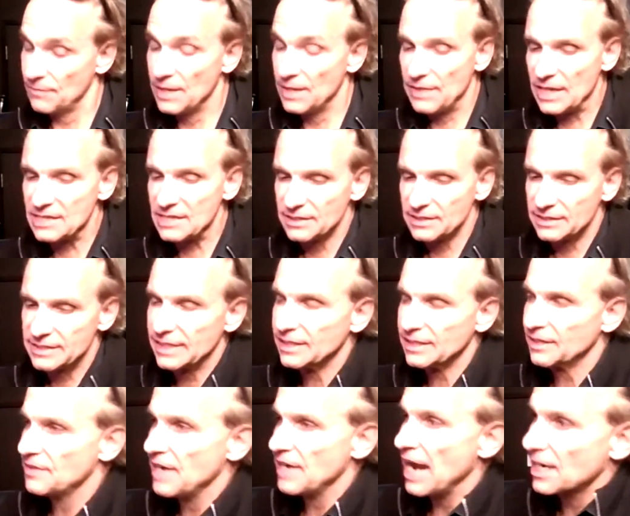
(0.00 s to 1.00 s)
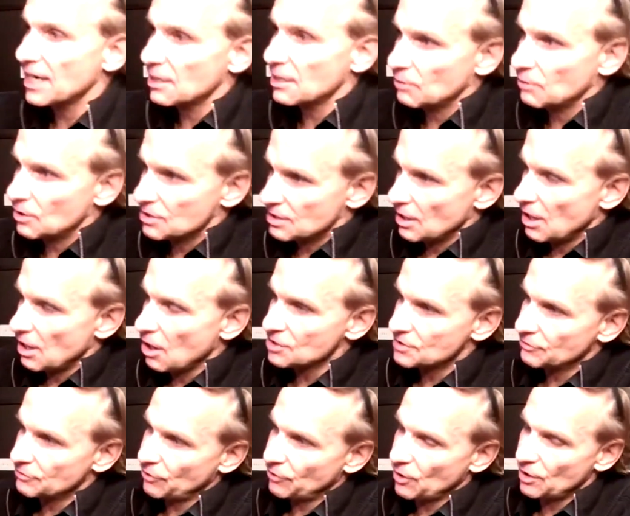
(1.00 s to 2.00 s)
That's exactly the idea, because also
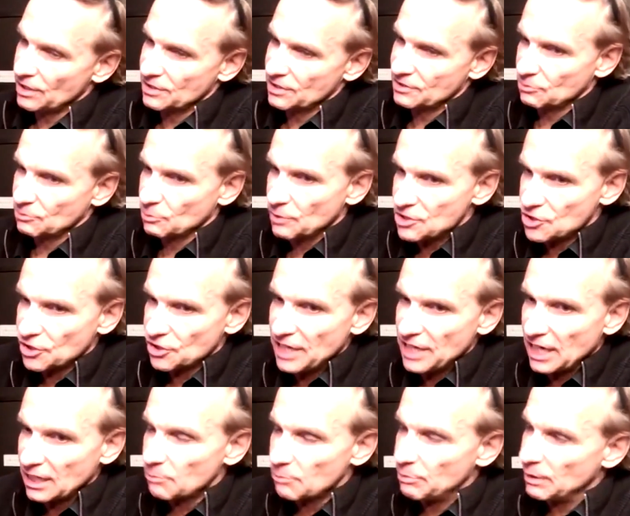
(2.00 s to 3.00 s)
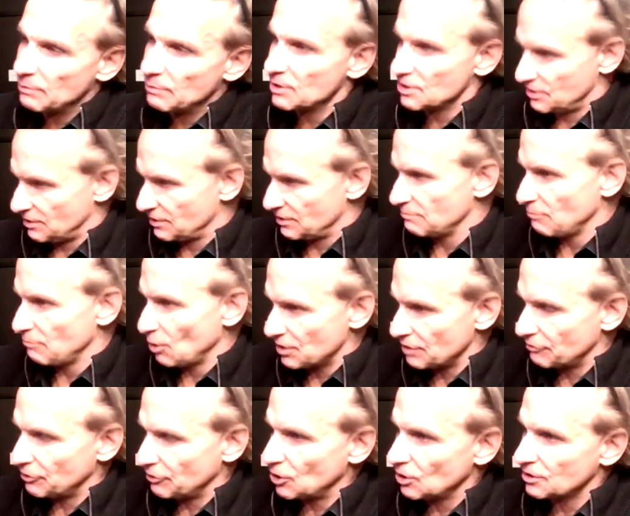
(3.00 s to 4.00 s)
for reaching younger people is more
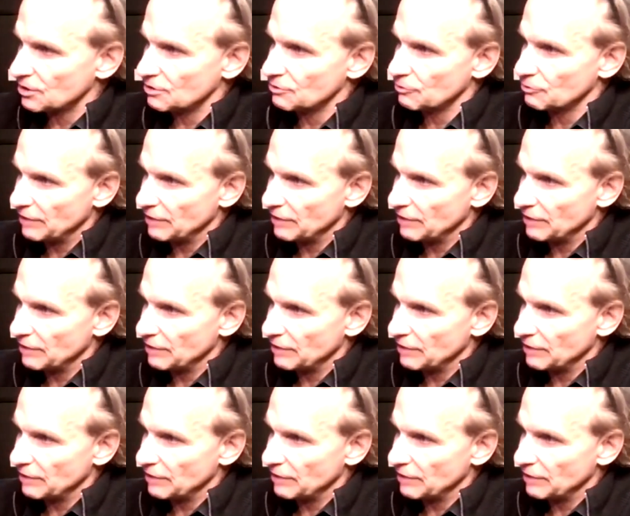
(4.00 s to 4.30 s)
difficult